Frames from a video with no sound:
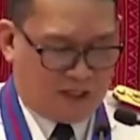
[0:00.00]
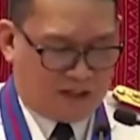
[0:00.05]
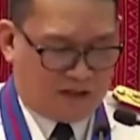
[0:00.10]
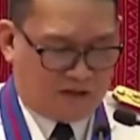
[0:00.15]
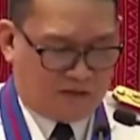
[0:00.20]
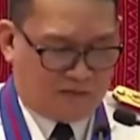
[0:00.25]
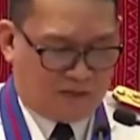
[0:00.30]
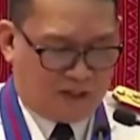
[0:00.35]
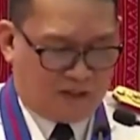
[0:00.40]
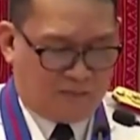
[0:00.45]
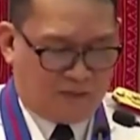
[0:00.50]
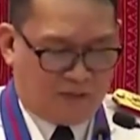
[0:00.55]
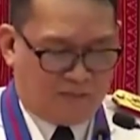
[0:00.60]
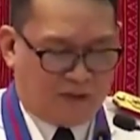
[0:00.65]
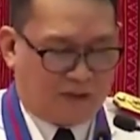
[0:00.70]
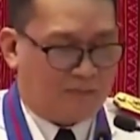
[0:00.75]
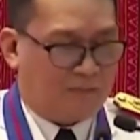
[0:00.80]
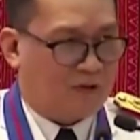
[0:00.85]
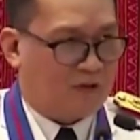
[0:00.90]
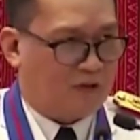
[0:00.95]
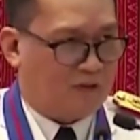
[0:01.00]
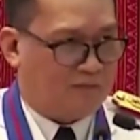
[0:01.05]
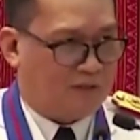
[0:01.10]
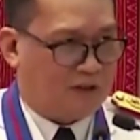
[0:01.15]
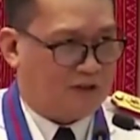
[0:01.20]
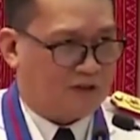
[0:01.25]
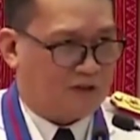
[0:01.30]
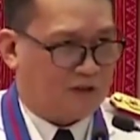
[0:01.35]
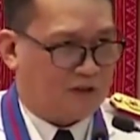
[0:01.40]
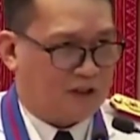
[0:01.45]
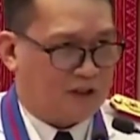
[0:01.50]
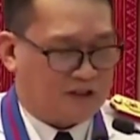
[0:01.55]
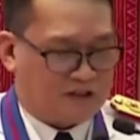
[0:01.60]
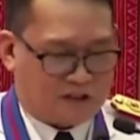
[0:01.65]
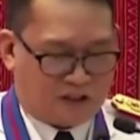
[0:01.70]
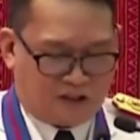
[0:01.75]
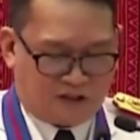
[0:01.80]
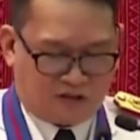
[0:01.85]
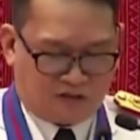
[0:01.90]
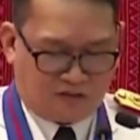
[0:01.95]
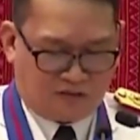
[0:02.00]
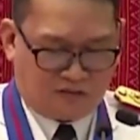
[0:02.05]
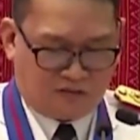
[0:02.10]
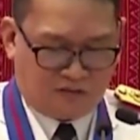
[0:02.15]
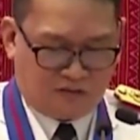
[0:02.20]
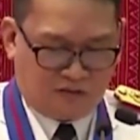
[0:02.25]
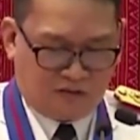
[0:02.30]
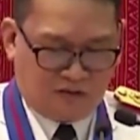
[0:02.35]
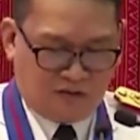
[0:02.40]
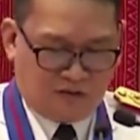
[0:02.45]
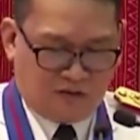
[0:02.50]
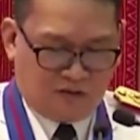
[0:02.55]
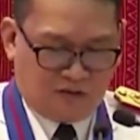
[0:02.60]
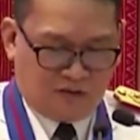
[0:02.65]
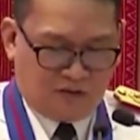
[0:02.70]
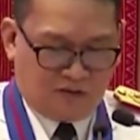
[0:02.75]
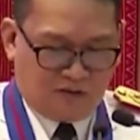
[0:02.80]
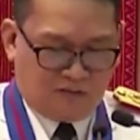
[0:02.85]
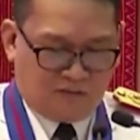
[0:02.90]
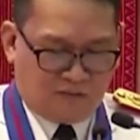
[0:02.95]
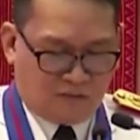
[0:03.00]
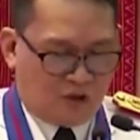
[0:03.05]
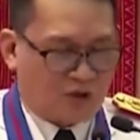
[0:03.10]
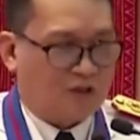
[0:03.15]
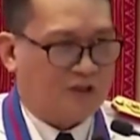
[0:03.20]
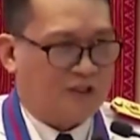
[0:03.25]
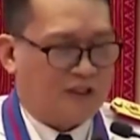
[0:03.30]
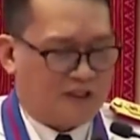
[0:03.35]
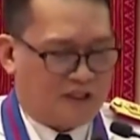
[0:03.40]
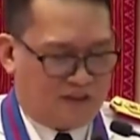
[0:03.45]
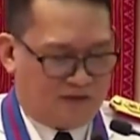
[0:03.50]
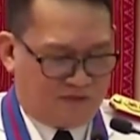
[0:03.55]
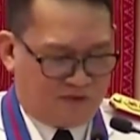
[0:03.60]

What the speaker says: Leia Ilagan, UNTV News and